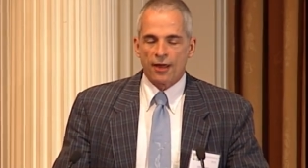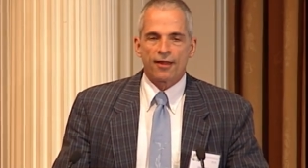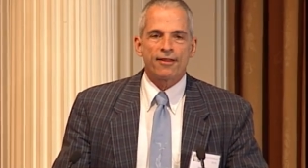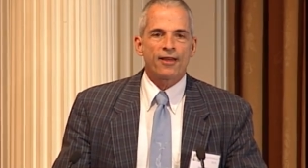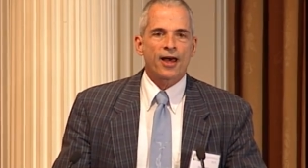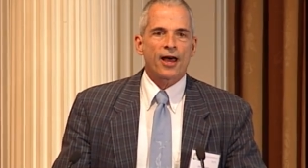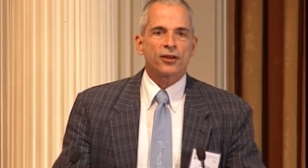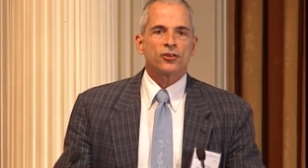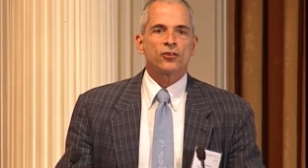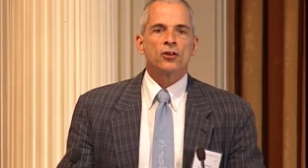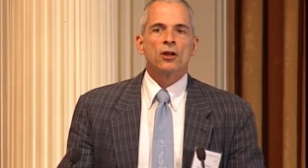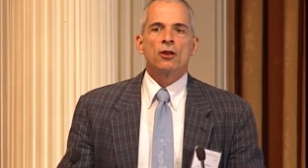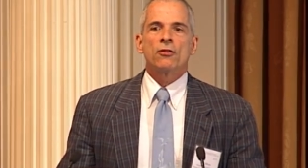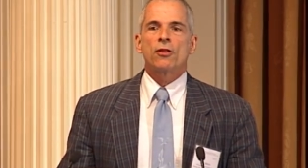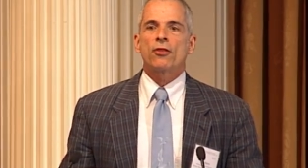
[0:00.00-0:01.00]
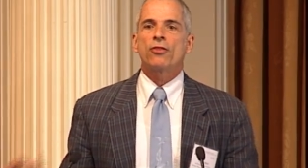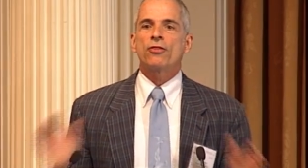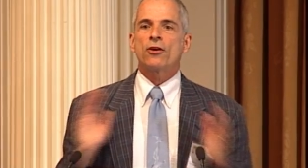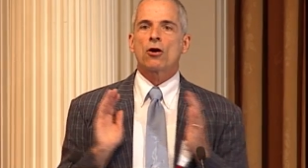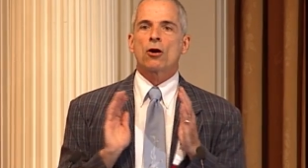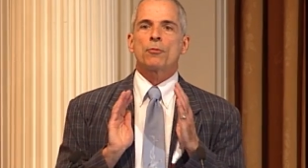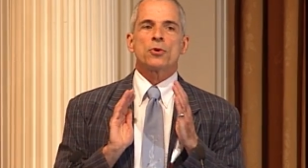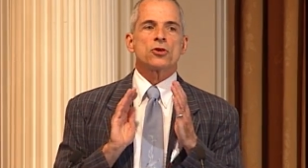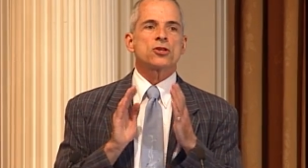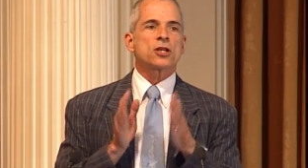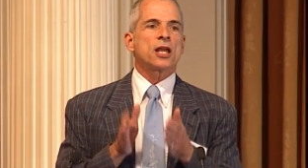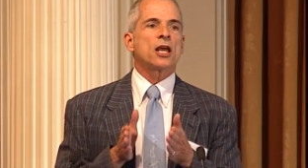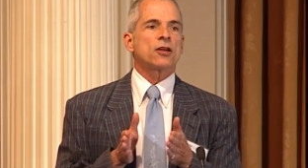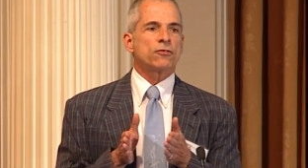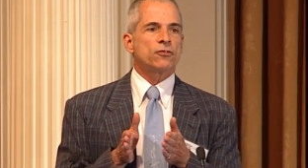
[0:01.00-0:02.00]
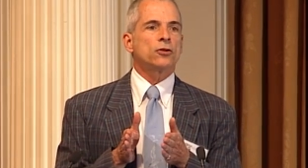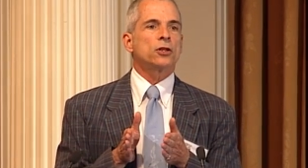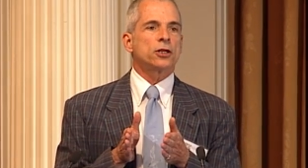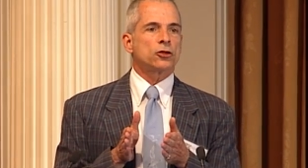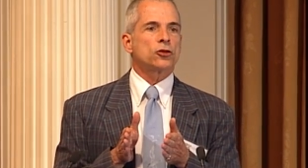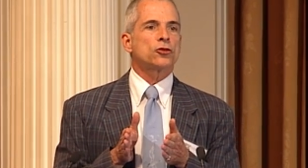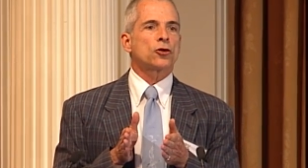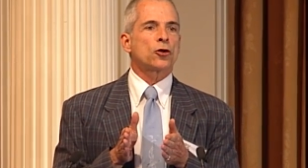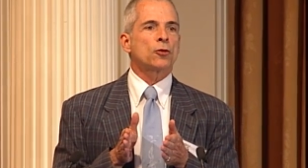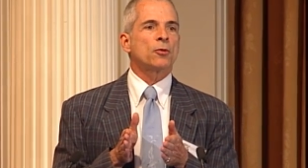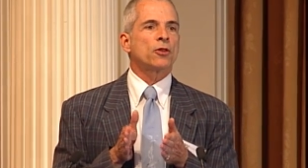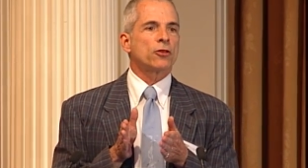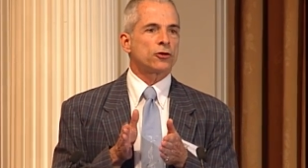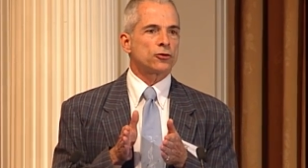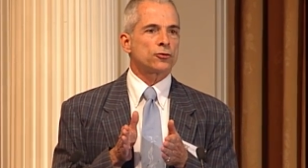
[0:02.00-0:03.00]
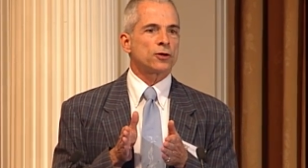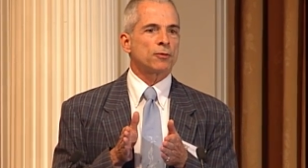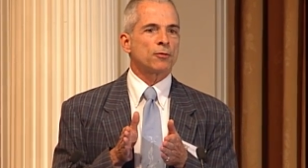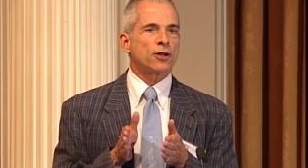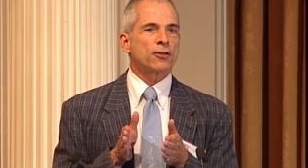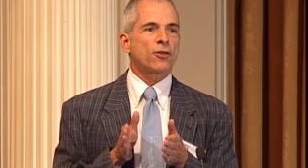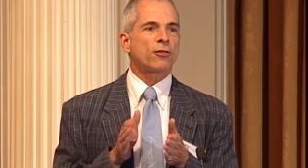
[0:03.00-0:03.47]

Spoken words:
that the therapist can't fully determine the treatment.